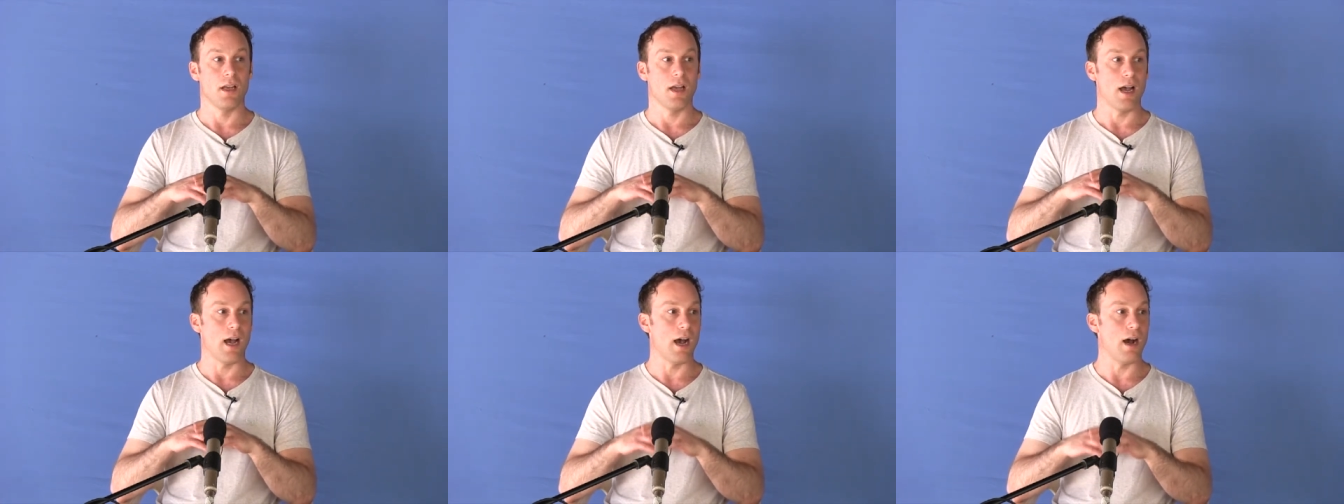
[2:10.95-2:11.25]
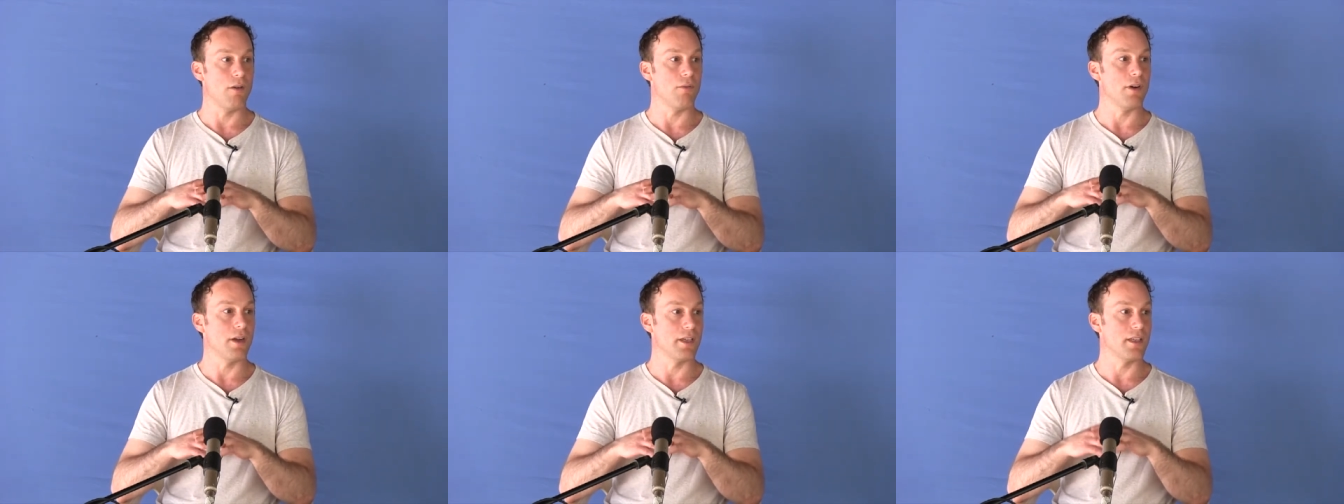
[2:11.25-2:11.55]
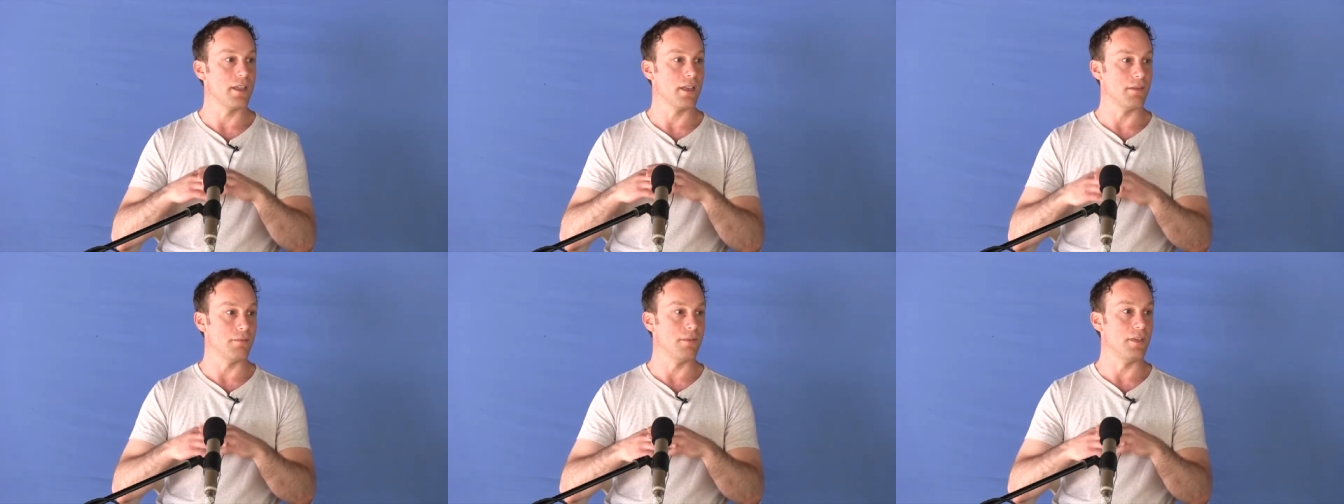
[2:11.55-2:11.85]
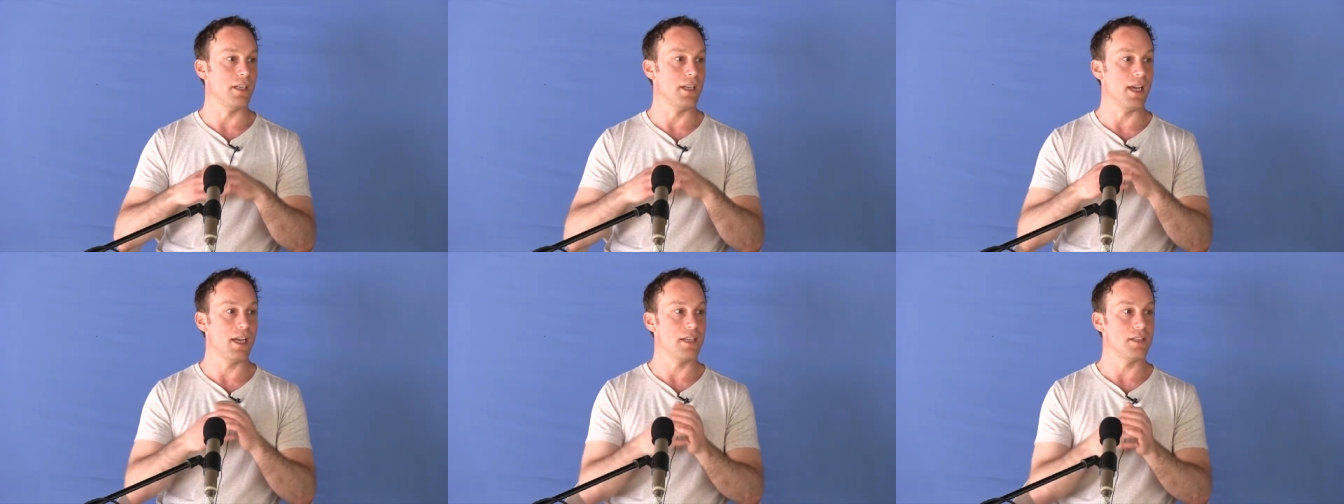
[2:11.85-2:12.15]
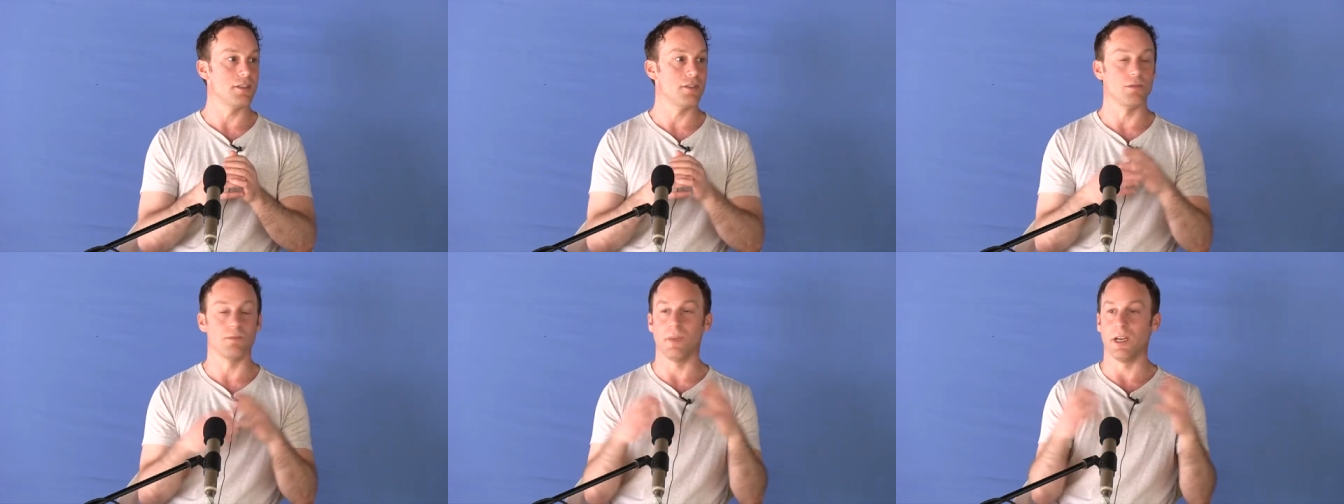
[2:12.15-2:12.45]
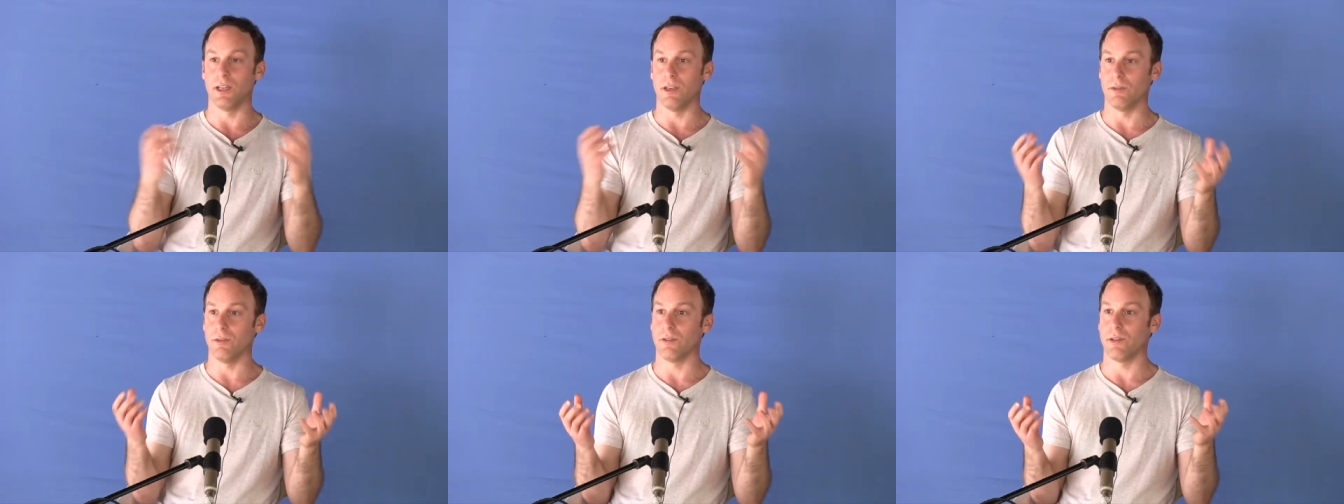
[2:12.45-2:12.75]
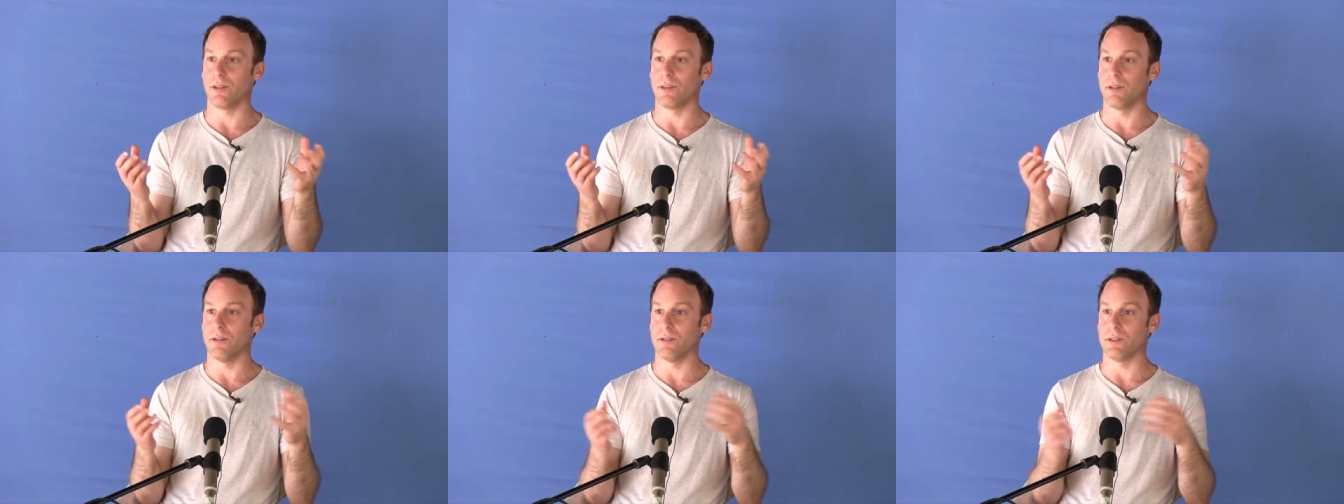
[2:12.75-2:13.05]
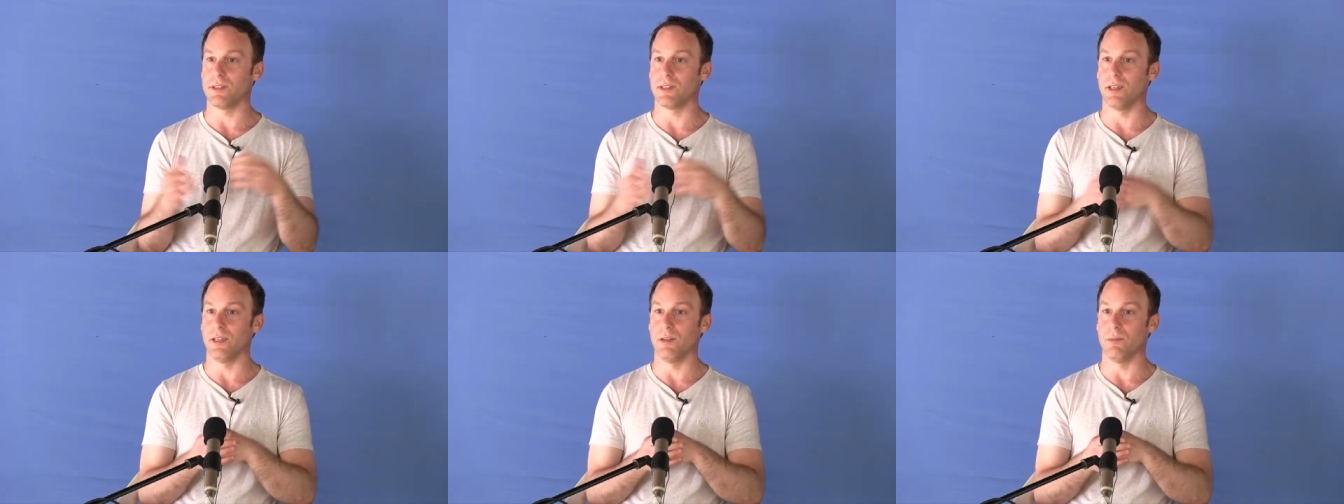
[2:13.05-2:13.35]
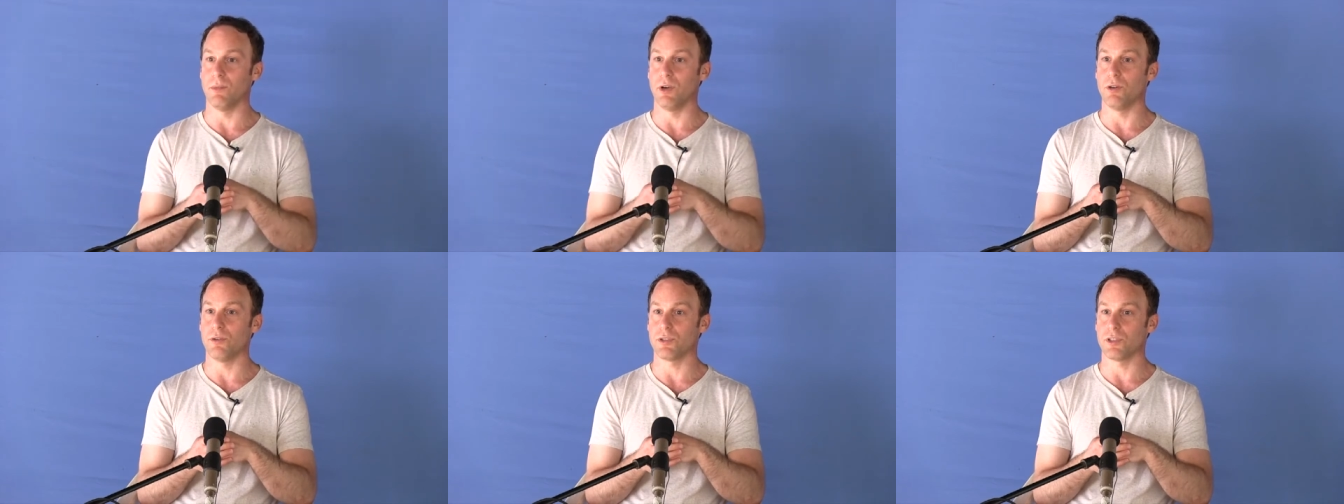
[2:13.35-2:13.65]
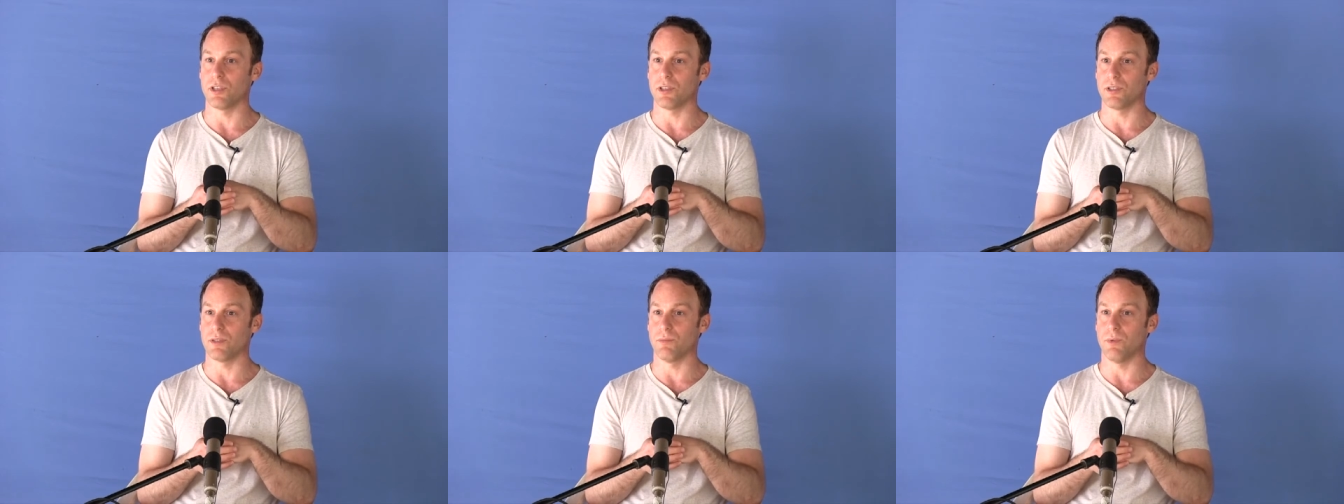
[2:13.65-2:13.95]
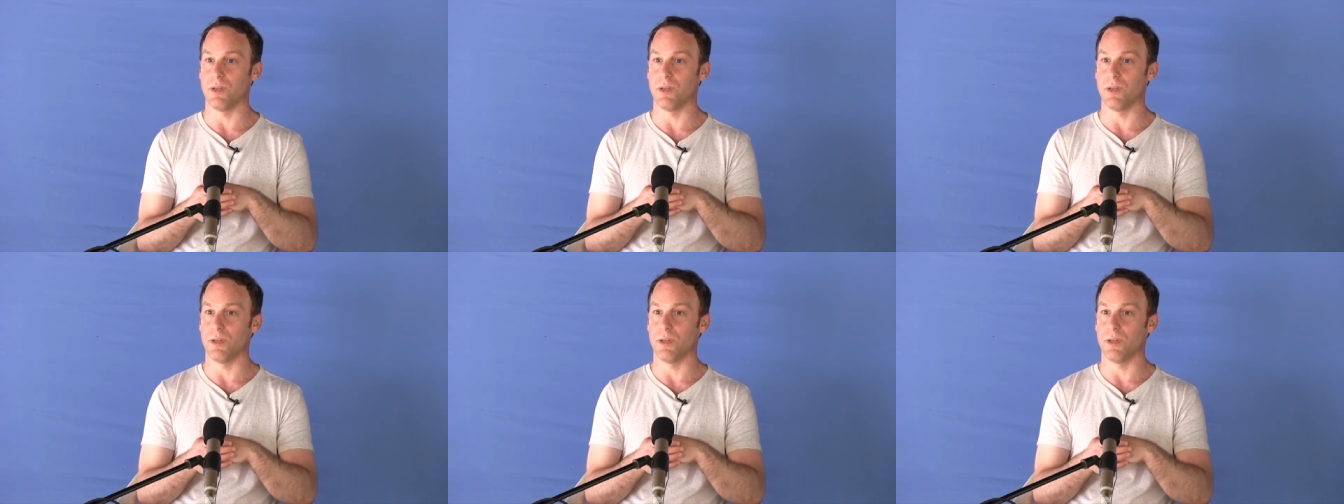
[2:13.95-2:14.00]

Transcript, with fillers: how I can relate to my own thoughts and emotions,